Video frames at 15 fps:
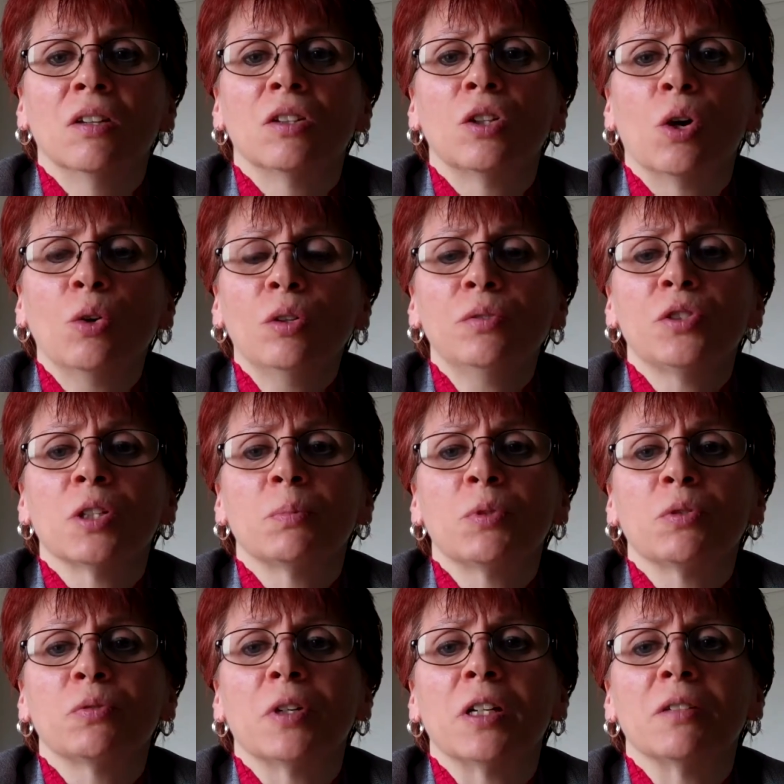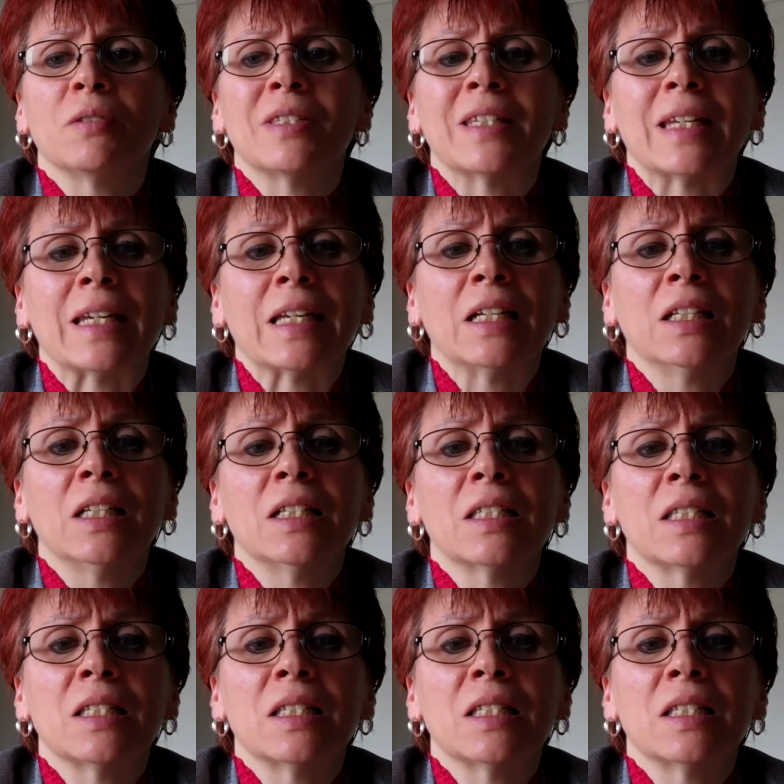The goal of Chapter 5 is to analyze